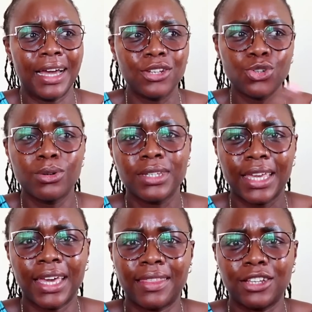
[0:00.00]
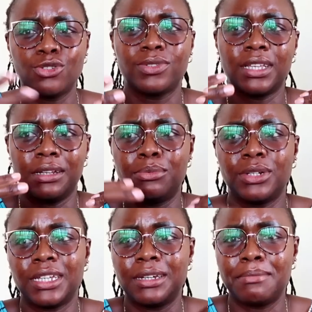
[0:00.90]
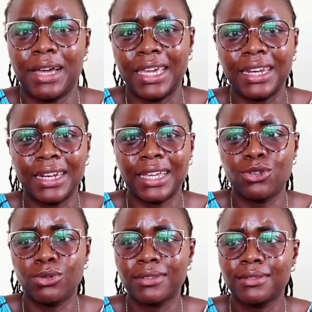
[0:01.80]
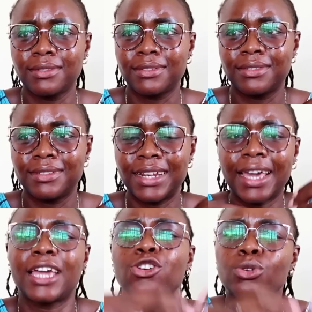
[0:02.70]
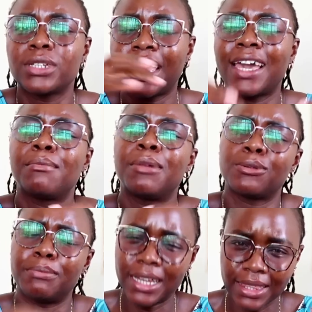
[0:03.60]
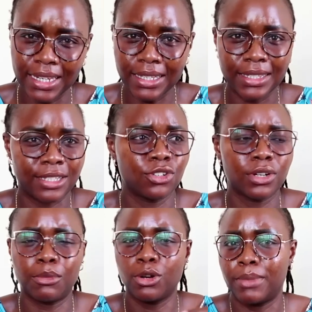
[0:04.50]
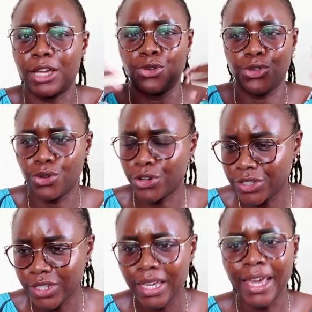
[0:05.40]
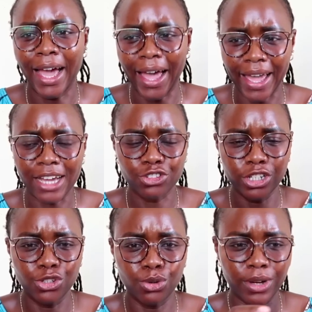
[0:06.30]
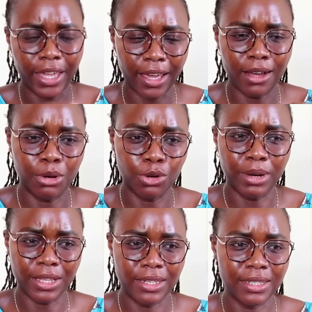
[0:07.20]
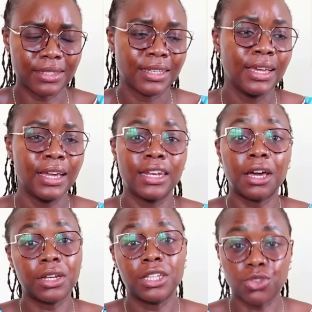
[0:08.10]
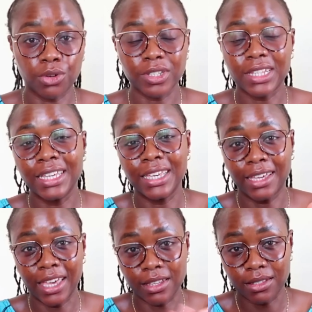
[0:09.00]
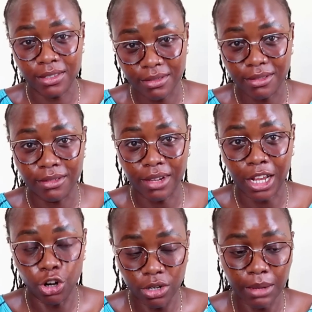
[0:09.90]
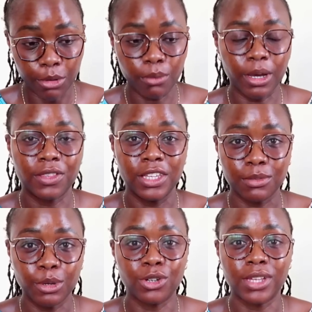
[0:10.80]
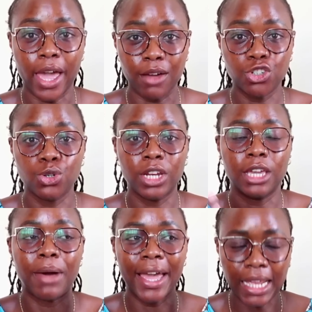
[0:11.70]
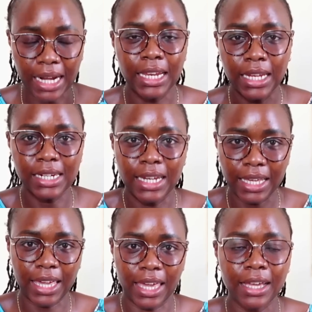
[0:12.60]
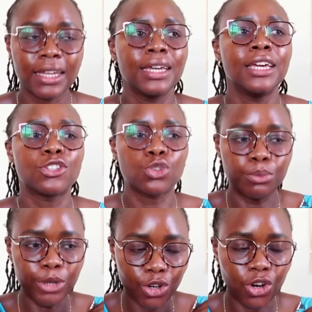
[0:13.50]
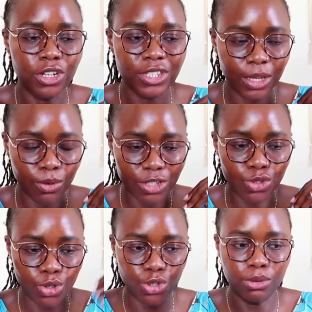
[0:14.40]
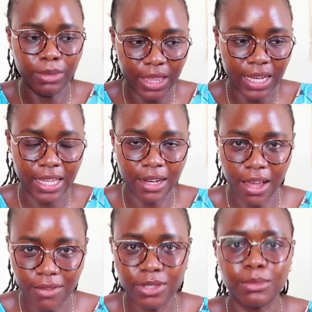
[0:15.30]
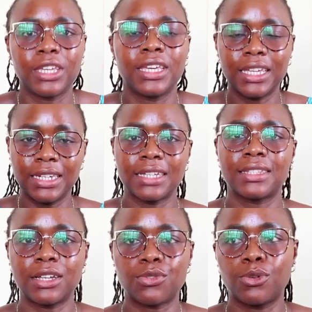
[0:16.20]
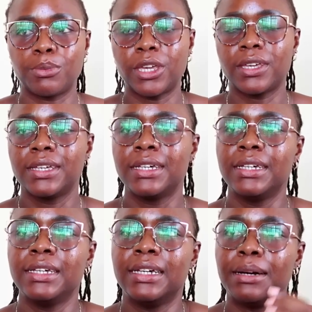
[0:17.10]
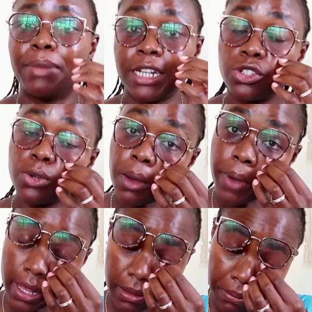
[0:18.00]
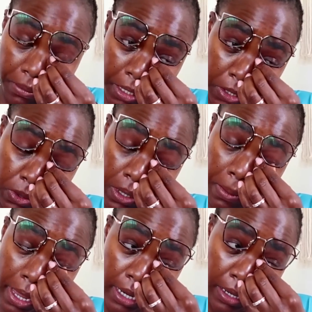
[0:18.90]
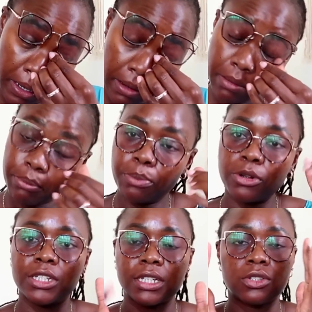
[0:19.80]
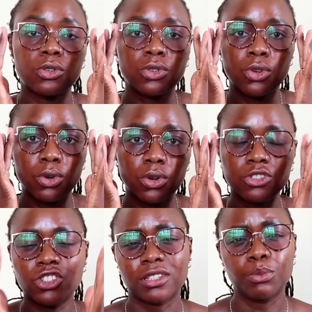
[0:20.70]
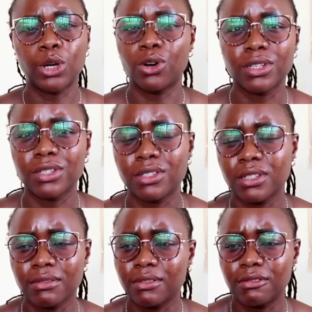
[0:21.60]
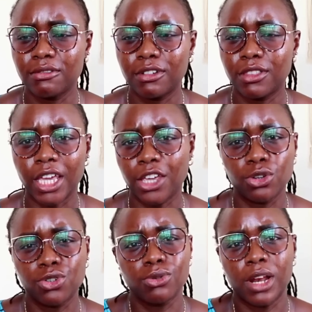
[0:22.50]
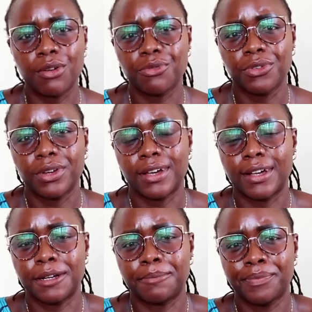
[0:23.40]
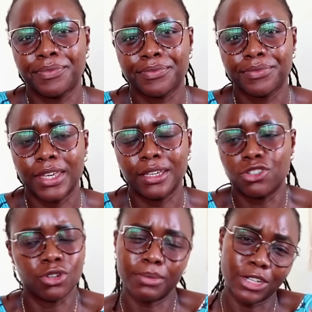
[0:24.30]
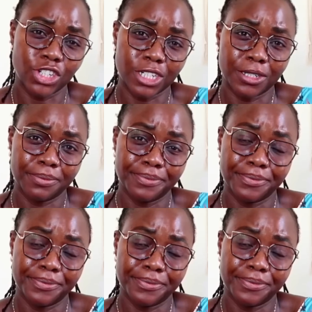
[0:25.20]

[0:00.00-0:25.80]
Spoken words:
I don't care that you celebrated mine, and I don't care about birthdays. It's not about mine or yours. I actually don't care about birthdays. Nowadays, obviously, he cares a lot about birthdays because I have shown him I really, really care. So because he wants to show me that he loves me, he does that for me. But it took a while. People just don't know just because they're your true love. It's not magic.